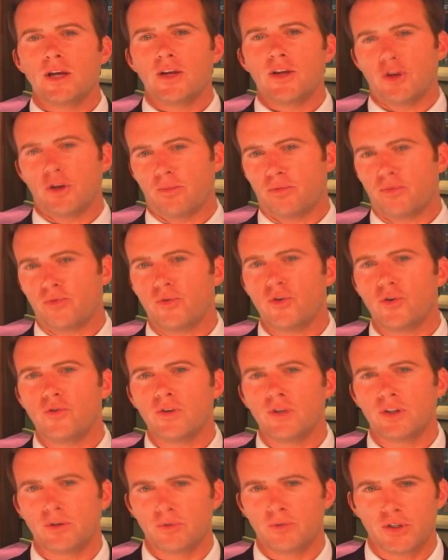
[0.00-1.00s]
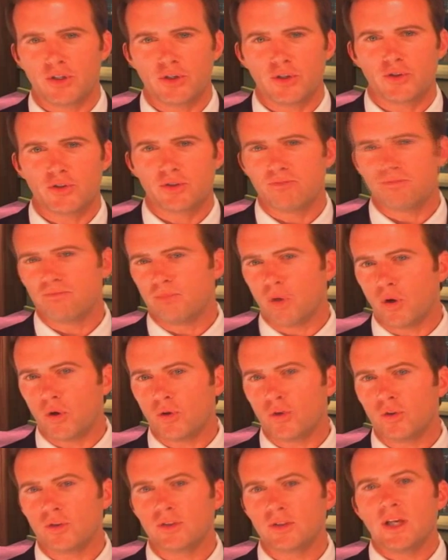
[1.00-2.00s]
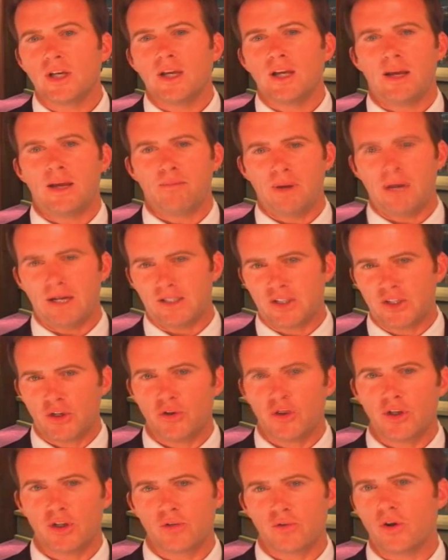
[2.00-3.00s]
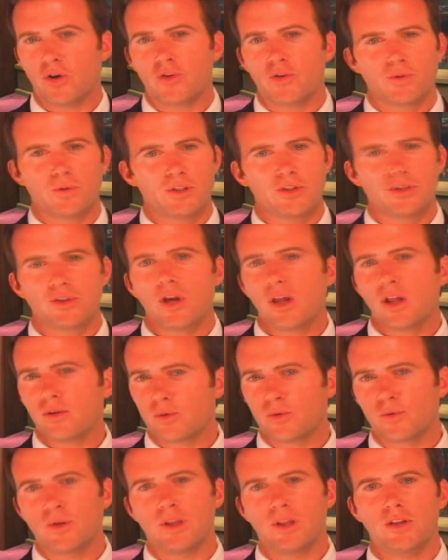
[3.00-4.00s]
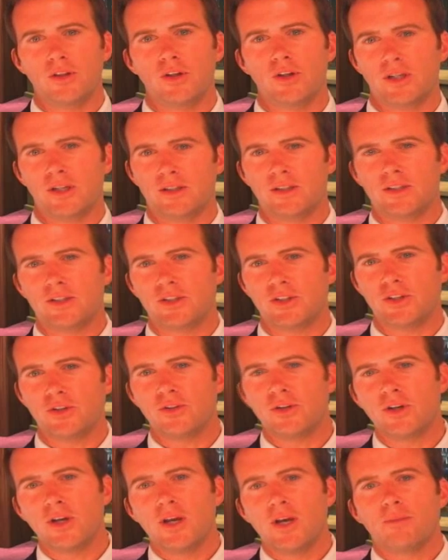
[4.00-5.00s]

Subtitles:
They're proven to reduce mold and bacteria growth, which is all we're really looking to do.